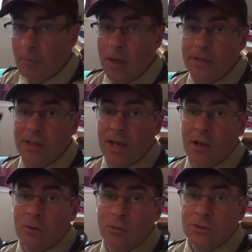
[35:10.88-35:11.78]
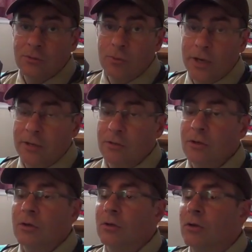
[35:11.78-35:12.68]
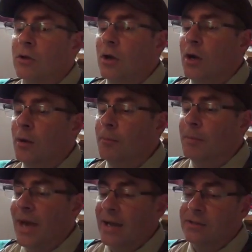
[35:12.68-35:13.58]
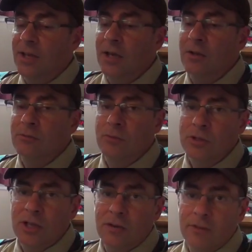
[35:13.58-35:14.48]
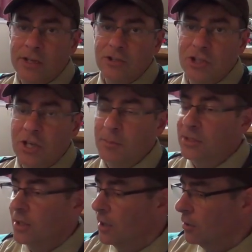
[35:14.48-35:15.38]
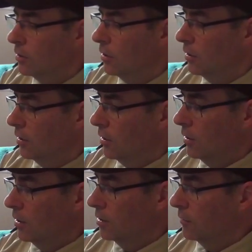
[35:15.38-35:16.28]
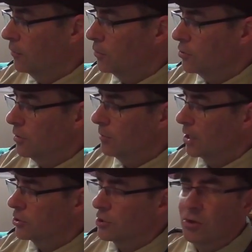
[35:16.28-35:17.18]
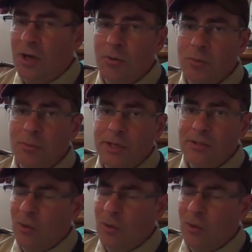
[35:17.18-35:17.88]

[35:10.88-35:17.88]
My towel was a regular pack towel, one kind of like a chamois towel. In the future, I'm not sure I would bring the